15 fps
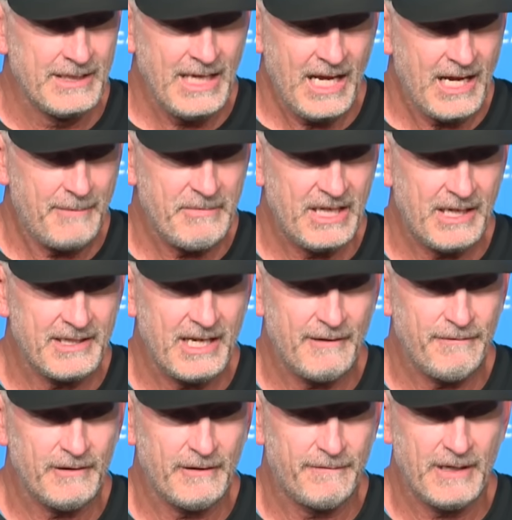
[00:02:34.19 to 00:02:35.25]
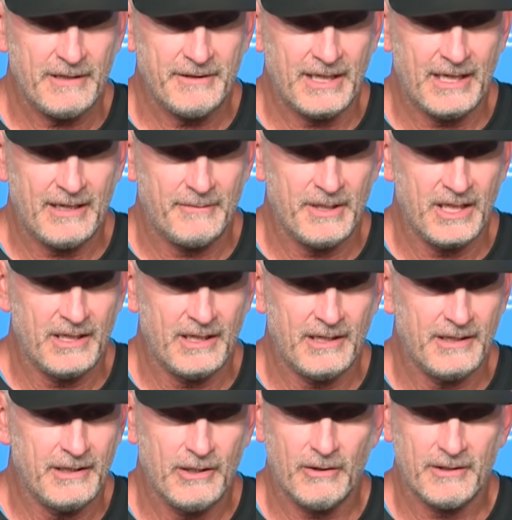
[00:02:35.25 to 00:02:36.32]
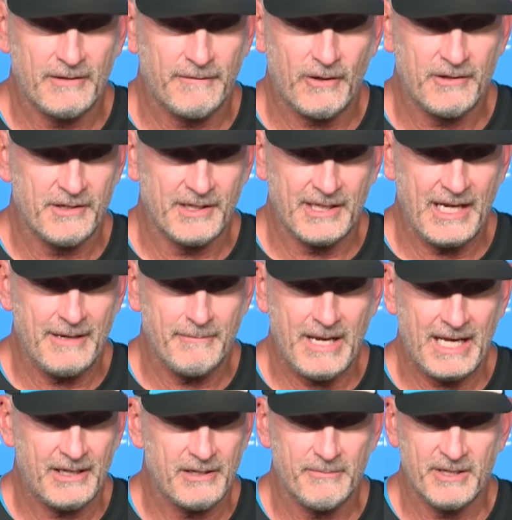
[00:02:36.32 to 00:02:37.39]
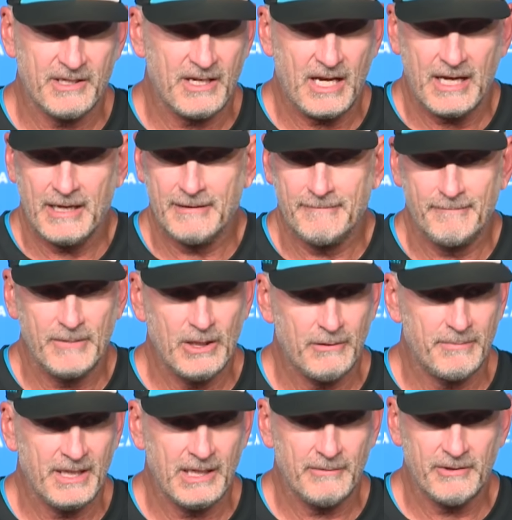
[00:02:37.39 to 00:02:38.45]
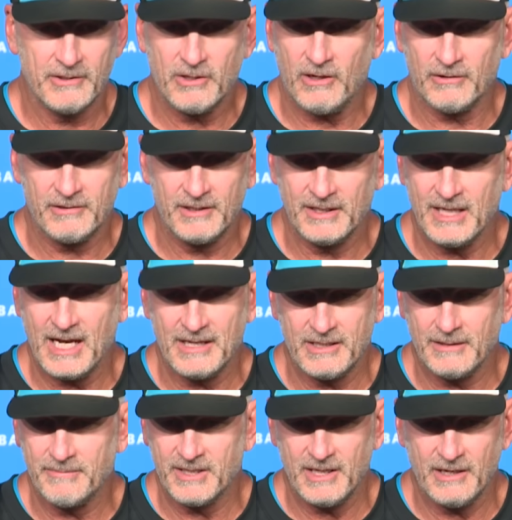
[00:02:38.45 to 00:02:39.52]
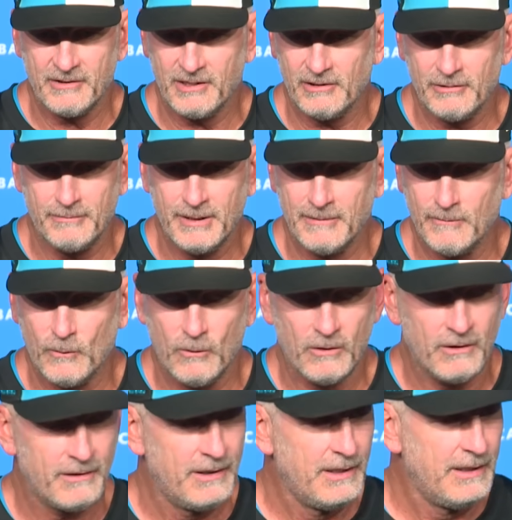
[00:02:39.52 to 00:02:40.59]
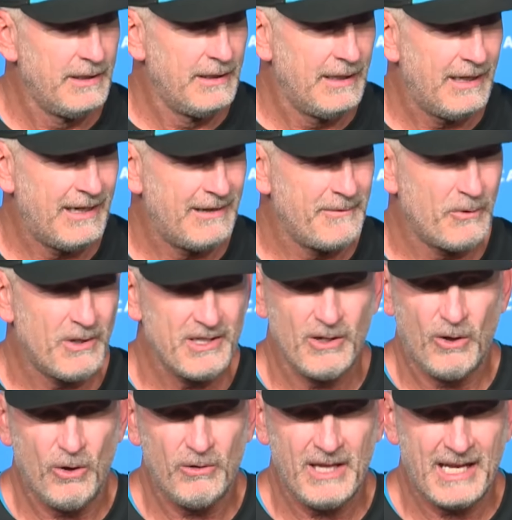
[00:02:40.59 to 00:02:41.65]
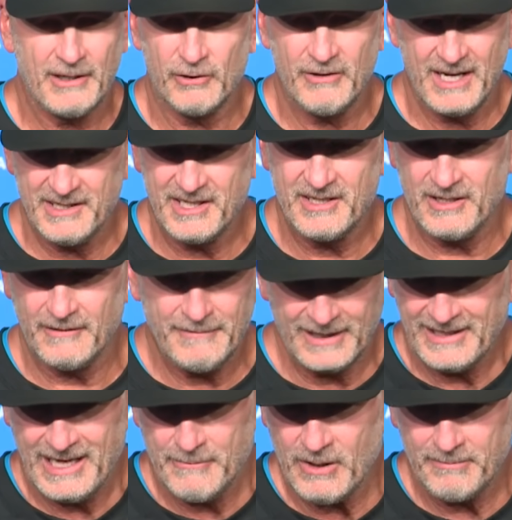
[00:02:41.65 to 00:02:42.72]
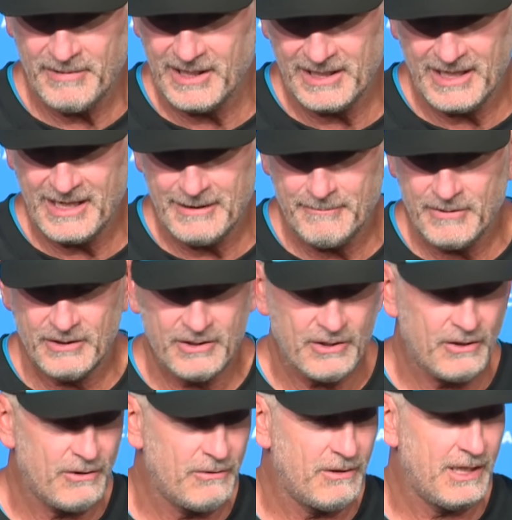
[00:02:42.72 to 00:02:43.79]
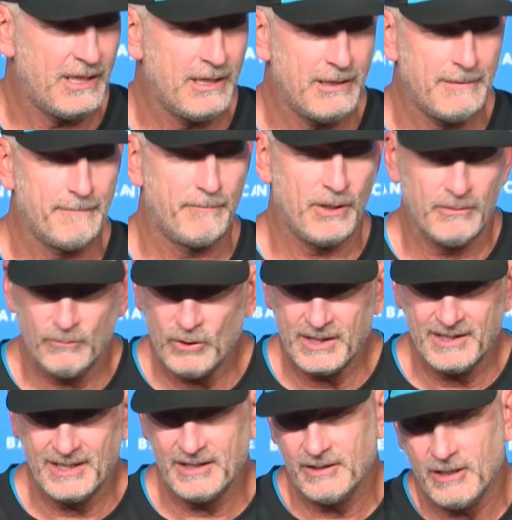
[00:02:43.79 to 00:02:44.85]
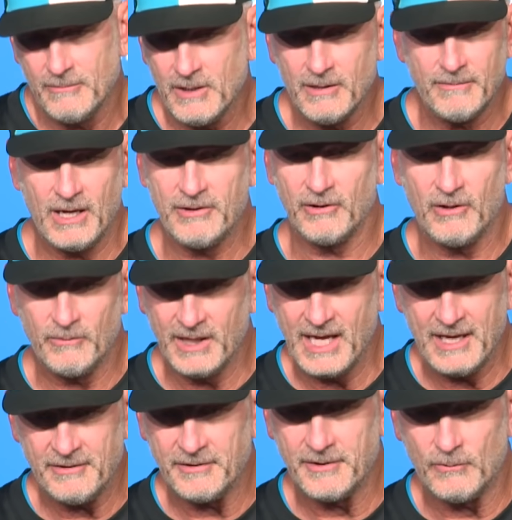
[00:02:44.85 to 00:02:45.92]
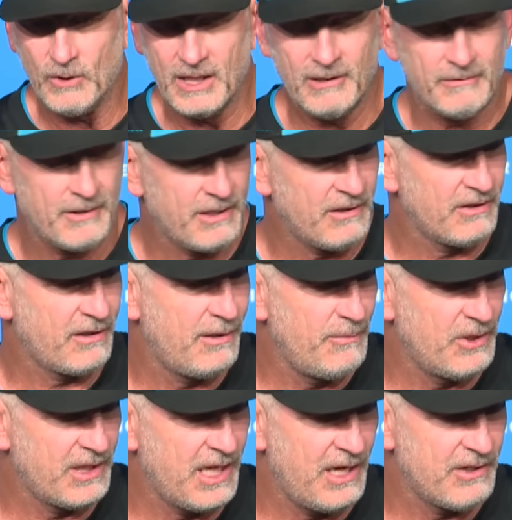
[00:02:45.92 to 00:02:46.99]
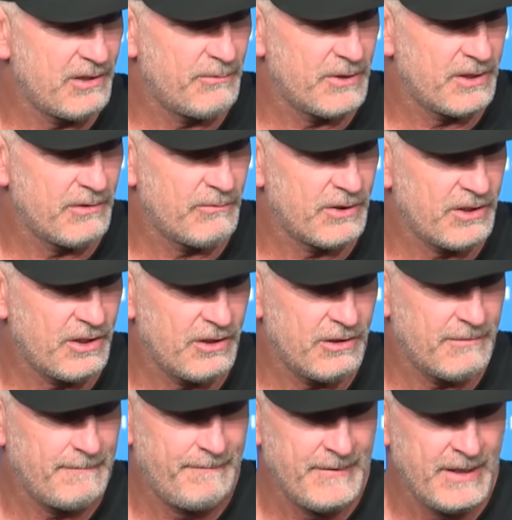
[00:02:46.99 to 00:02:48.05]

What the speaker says: Yeah, I mean, I definitely felt that. I mean, you know, as far as the game management side, you know, being able to talk to the guys upstairs a little bit more. There wasn't a whole lot of crazy stuff that came up in the game, so but what did come up, I thought we handled it well. I thought the communication was good.